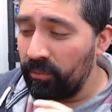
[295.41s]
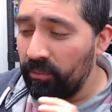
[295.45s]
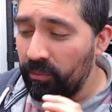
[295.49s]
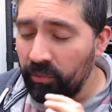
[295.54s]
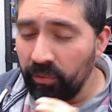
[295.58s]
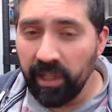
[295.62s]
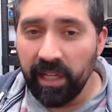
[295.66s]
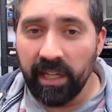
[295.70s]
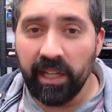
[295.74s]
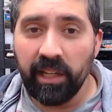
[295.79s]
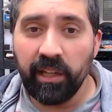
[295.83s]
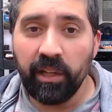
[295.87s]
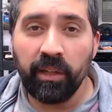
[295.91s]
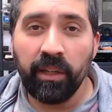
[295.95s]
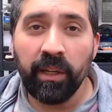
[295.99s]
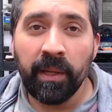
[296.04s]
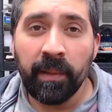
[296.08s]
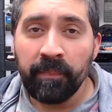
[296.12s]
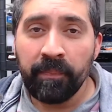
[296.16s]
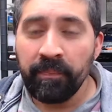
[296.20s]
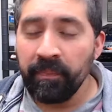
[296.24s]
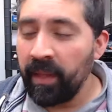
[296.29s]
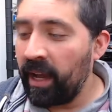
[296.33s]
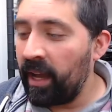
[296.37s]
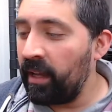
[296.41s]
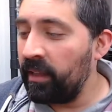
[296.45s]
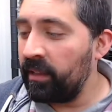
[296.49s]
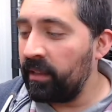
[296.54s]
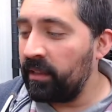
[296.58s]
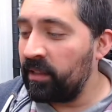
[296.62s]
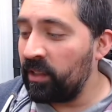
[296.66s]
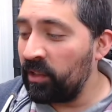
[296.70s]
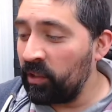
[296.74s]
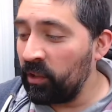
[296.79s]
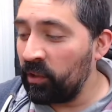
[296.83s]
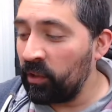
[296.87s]
Really good. And
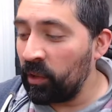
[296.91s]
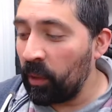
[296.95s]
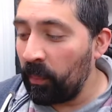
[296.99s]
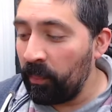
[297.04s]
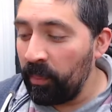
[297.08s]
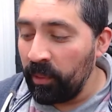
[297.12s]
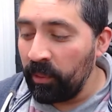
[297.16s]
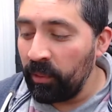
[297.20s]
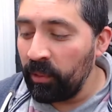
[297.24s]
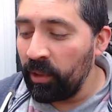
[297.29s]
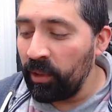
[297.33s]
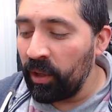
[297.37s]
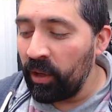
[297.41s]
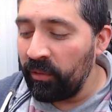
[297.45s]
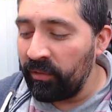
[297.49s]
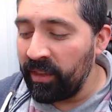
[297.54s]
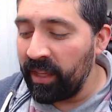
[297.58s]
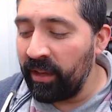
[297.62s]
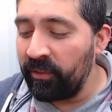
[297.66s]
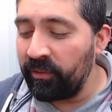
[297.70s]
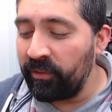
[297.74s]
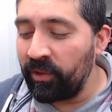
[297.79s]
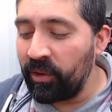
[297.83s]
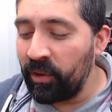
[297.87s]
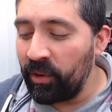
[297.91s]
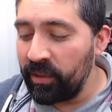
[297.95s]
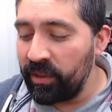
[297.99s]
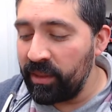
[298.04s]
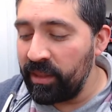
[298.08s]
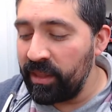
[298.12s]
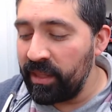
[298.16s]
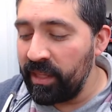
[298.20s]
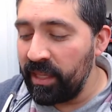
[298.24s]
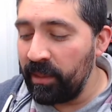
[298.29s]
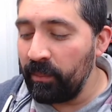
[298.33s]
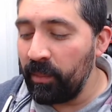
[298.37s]
just to top it all off, they have
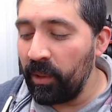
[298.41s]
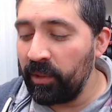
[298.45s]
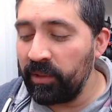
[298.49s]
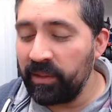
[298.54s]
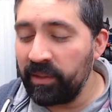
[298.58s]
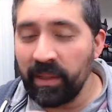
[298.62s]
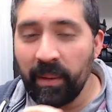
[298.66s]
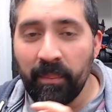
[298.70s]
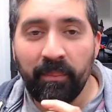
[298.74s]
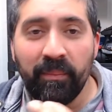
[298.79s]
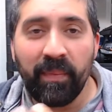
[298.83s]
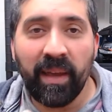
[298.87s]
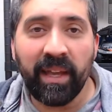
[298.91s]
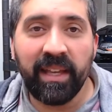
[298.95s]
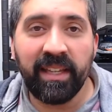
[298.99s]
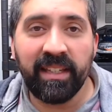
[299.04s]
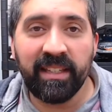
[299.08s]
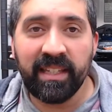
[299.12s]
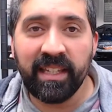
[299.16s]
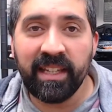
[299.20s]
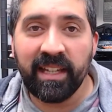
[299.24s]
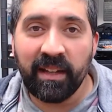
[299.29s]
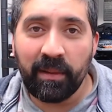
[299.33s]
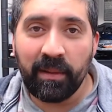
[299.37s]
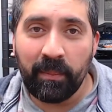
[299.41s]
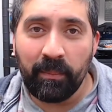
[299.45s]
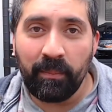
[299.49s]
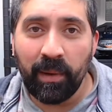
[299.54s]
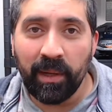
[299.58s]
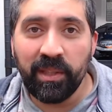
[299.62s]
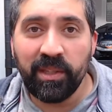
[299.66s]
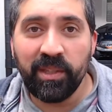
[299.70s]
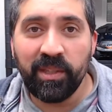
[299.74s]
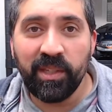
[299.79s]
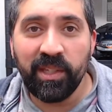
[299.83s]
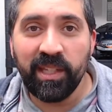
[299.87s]
got the most amazing
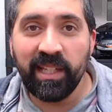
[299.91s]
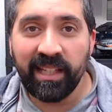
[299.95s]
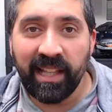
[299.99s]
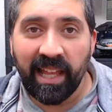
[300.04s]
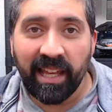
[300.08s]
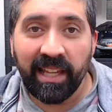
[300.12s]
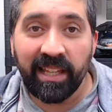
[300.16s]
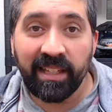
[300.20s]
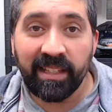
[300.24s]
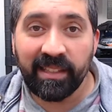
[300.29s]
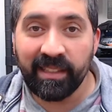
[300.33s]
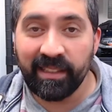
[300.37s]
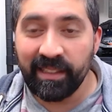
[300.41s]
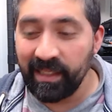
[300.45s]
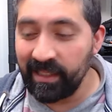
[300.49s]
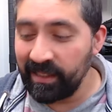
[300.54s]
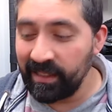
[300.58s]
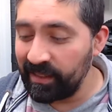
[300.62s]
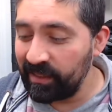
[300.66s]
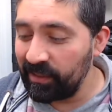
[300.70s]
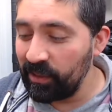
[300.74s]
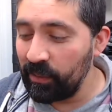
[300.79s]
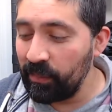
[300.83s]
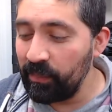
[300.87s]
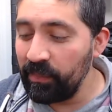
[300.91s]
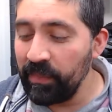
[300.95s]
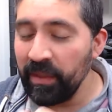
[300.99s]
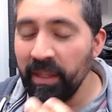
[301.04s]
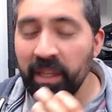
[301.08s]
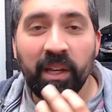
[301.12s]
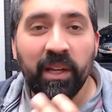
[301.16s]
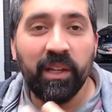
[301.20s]
bungee lace system.